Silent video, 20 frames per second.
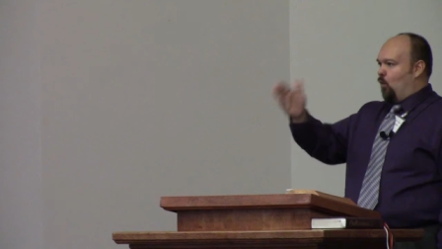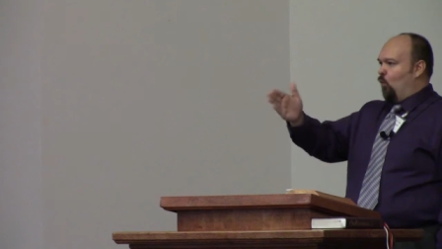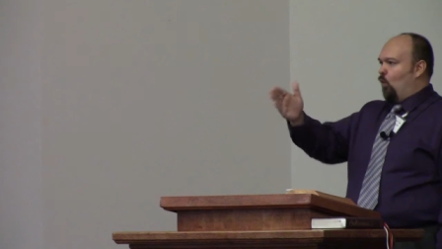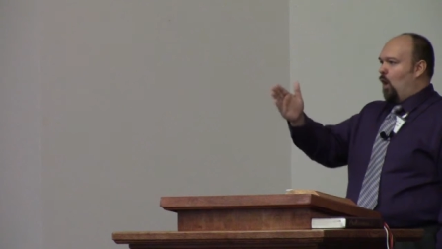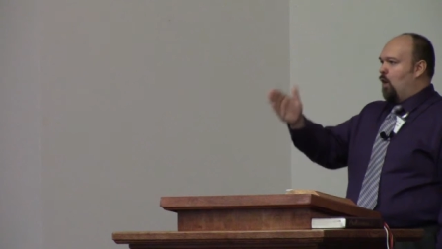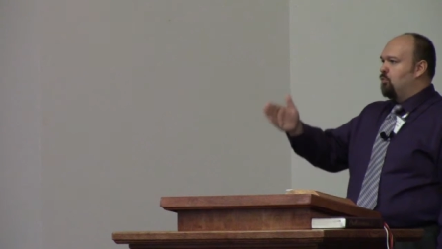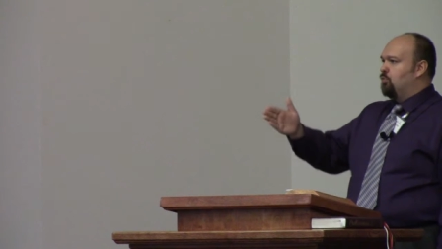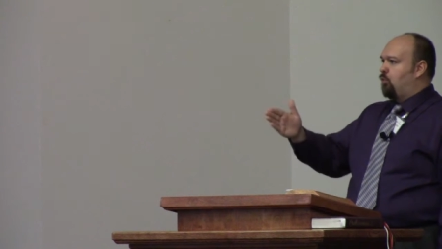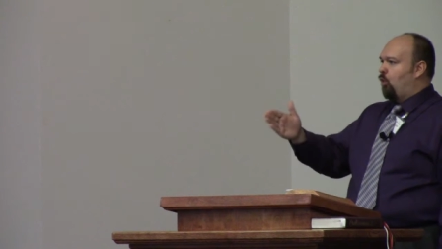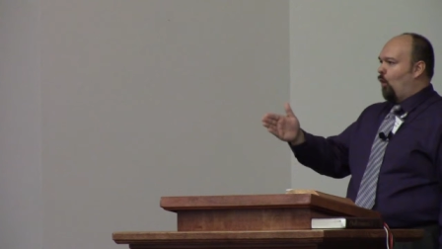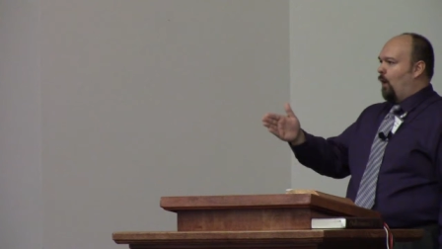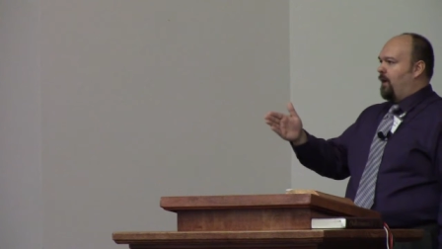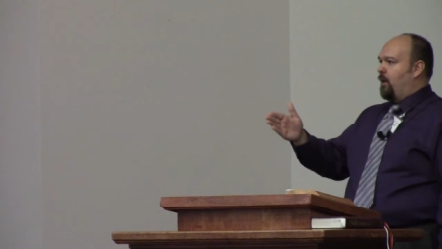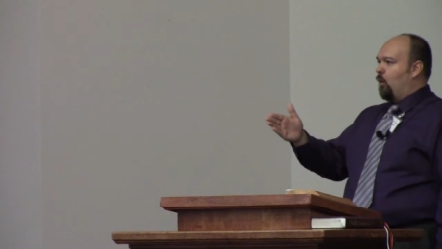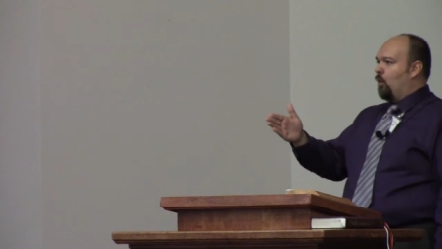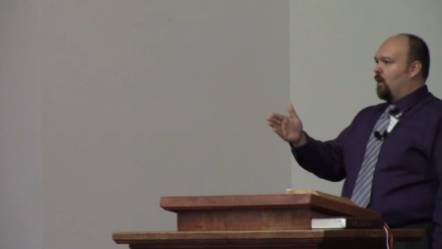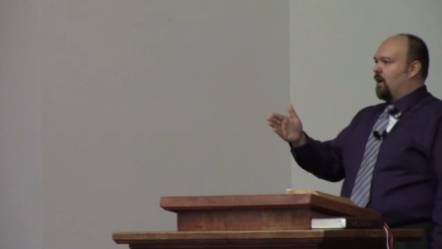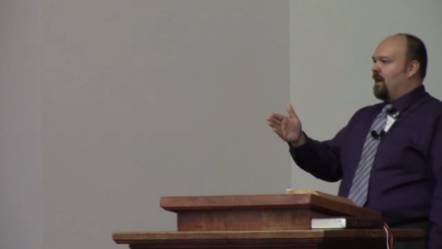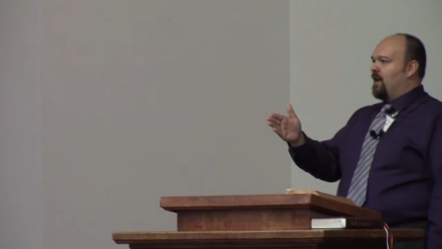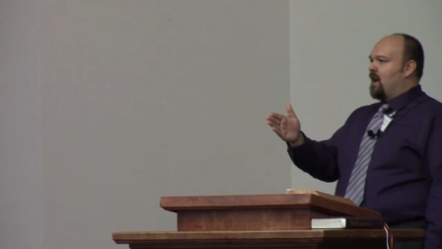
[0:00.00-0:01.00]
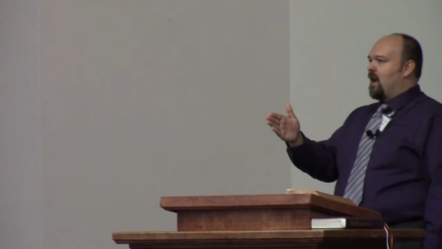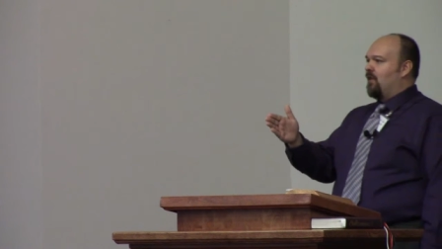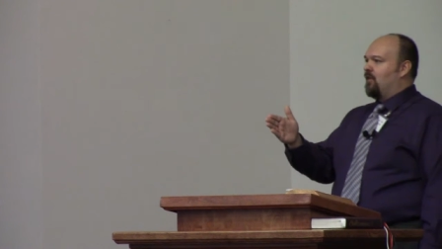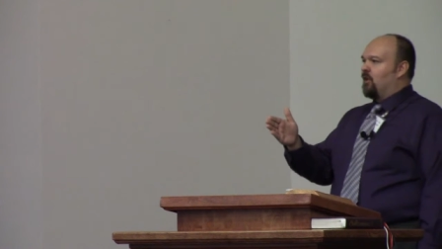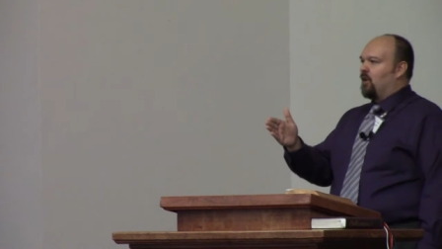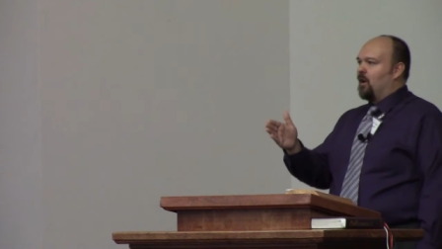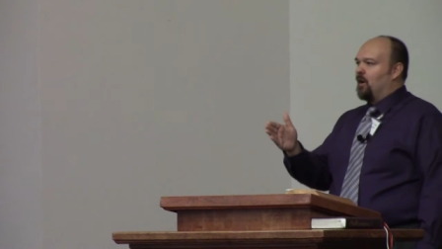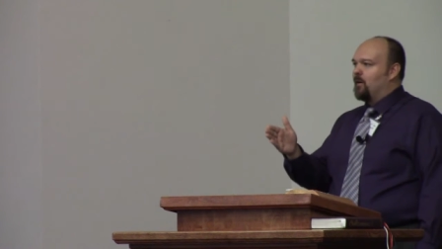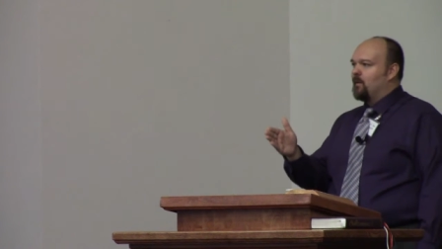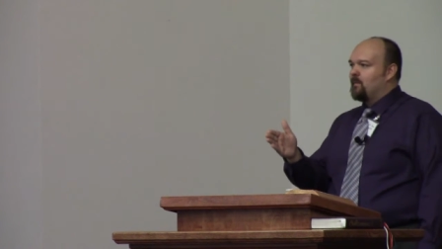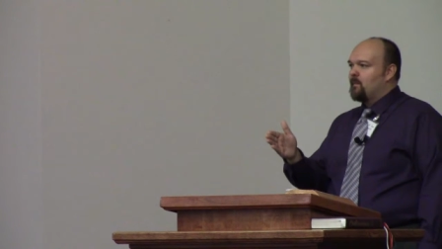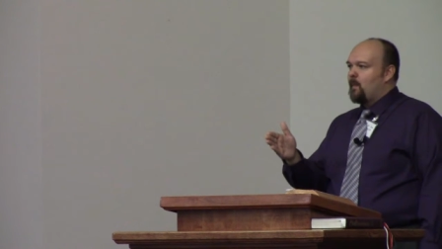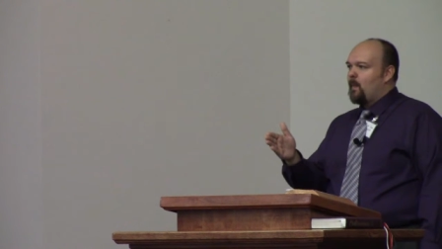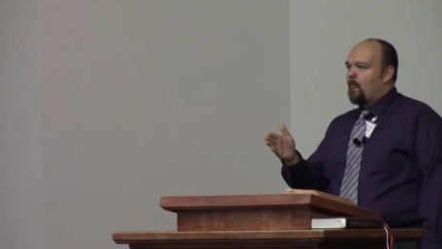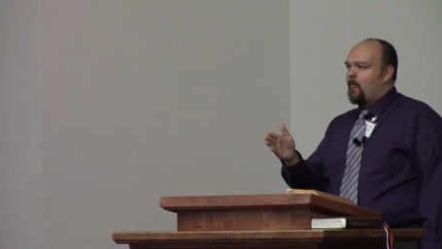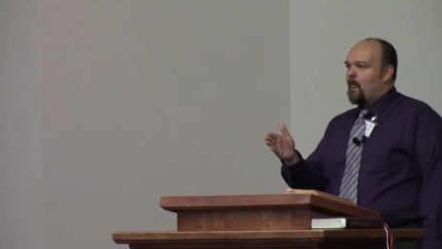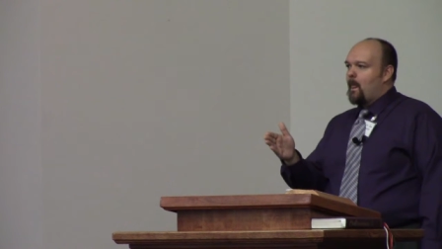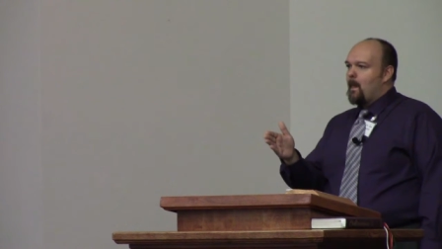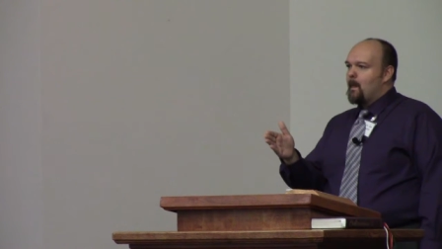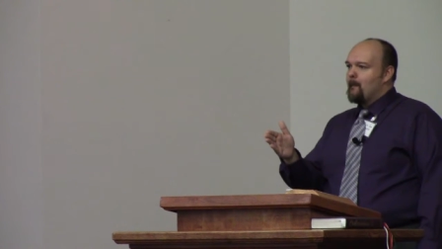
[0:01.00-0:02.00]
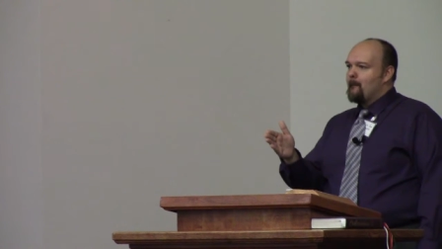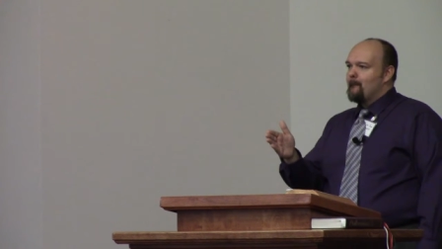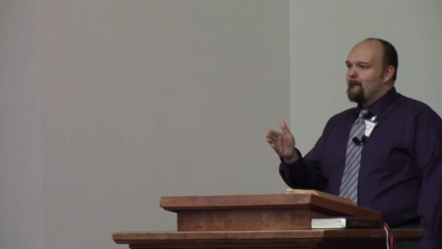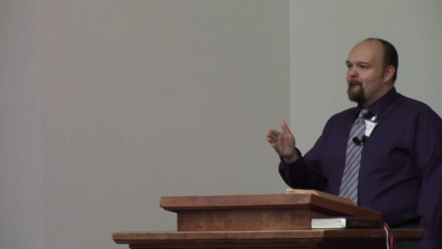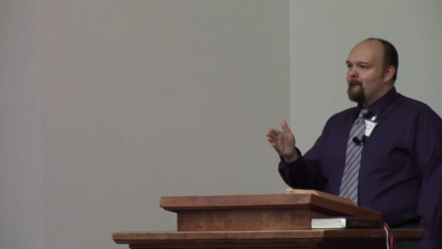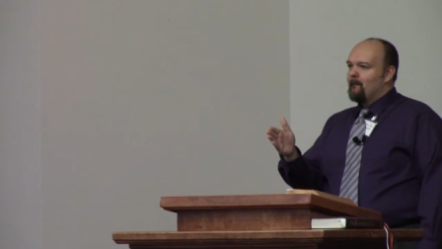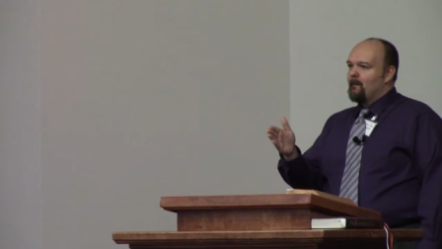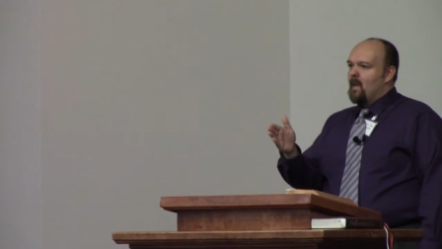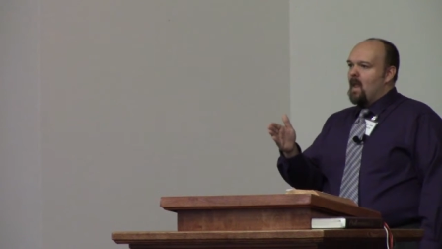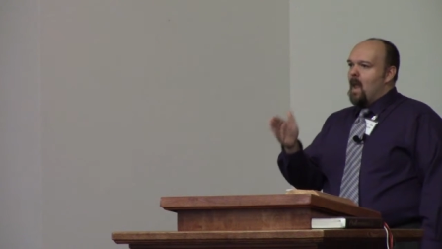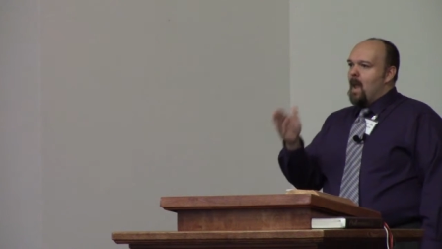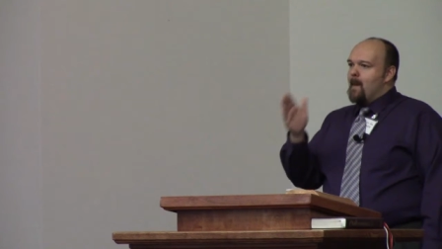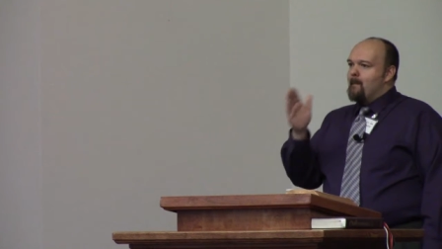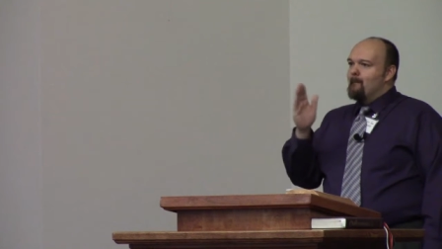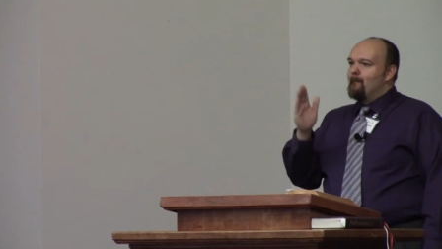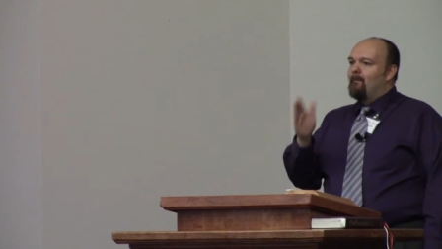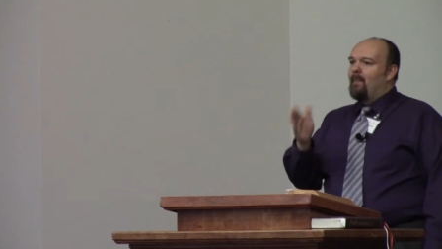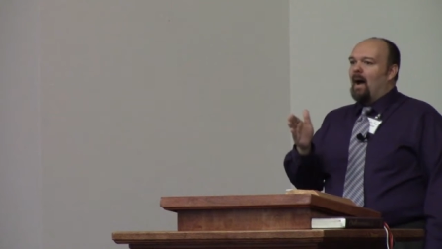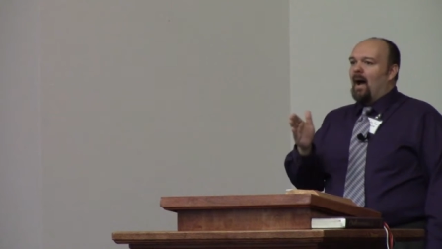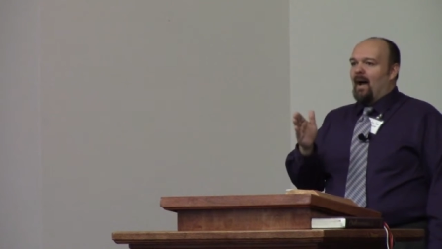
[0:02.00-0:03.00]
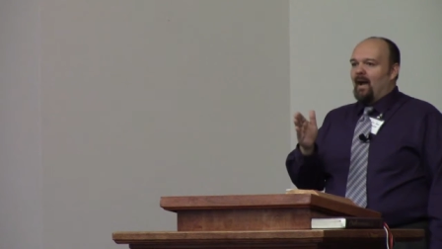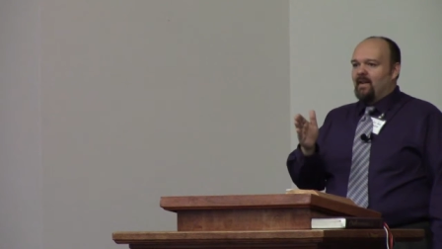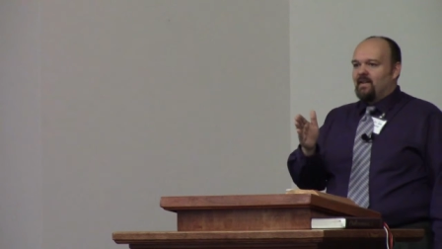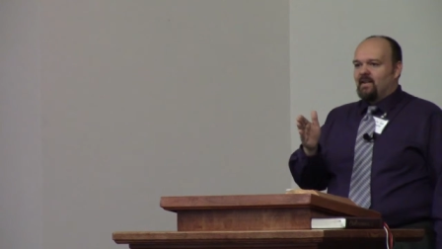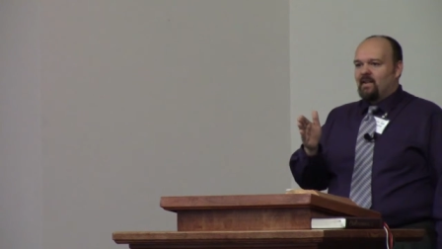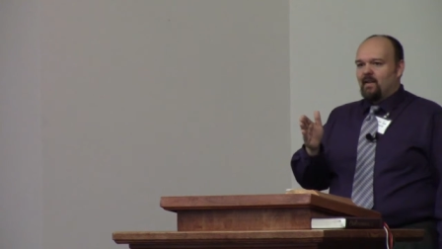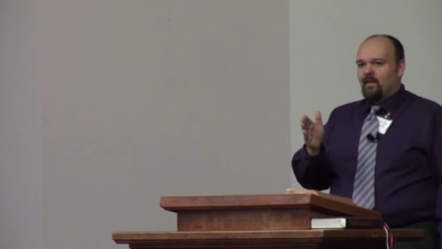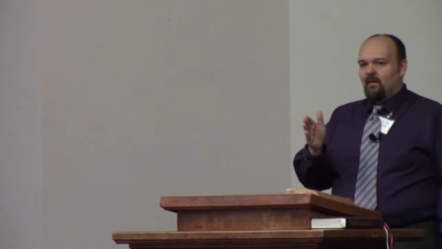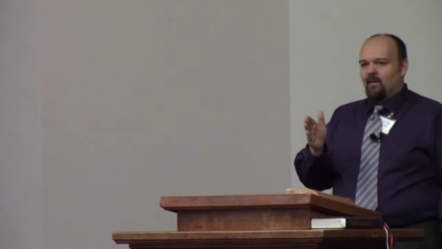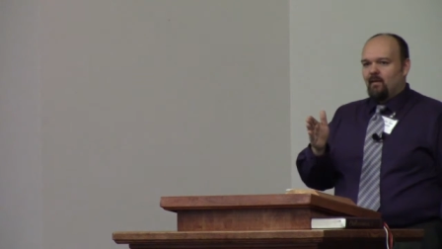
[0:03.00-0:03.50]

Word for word: one point or another. But